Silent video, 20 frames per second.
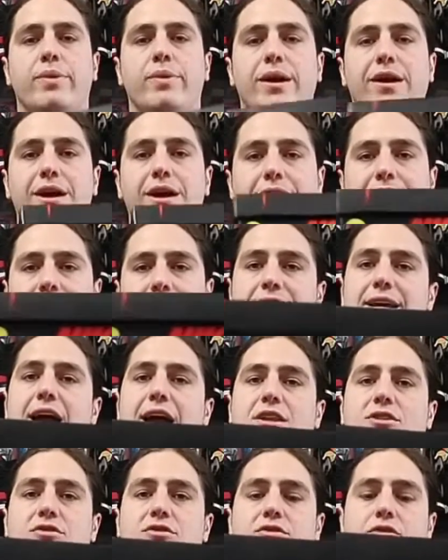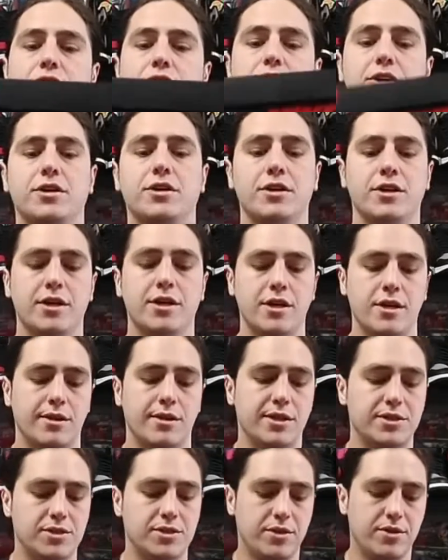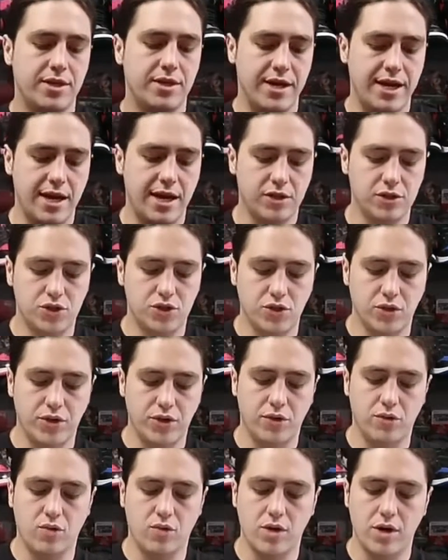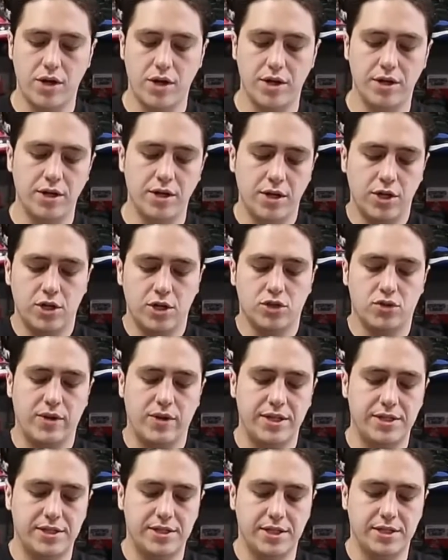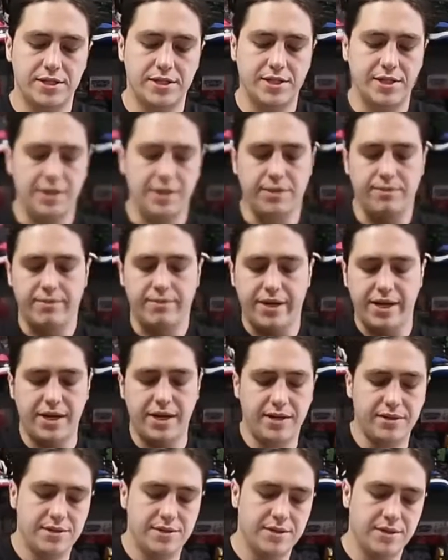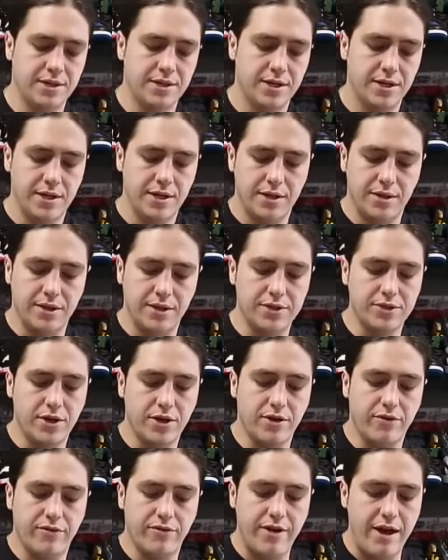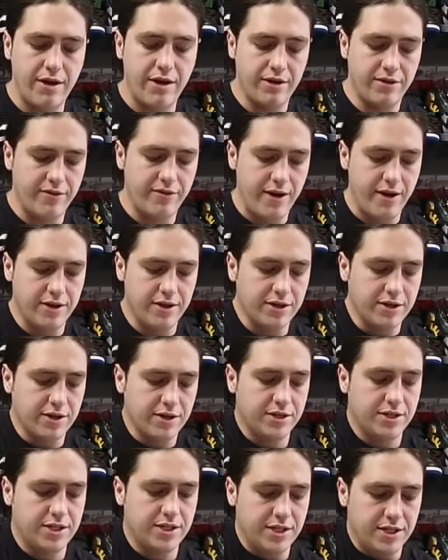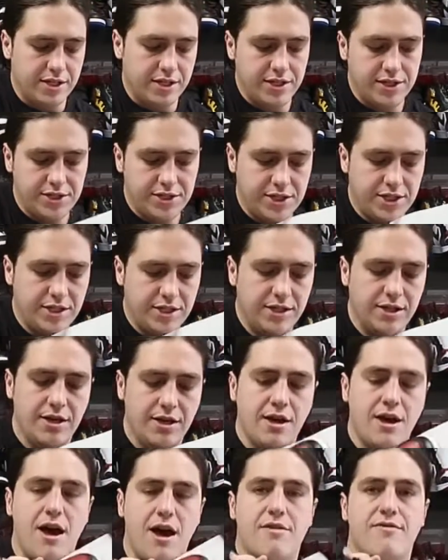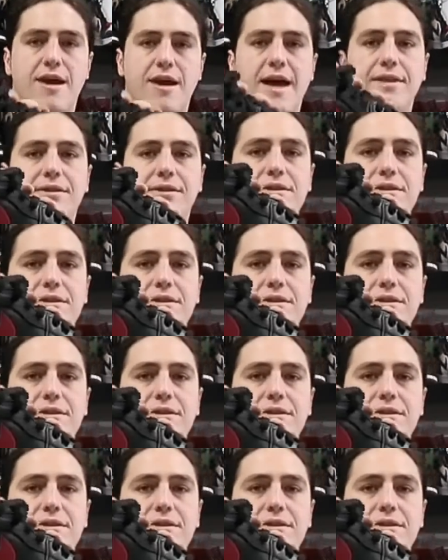pair heading to California. These are the Air Jordan 1 2016 Vans. These are in very, very good condition. I've had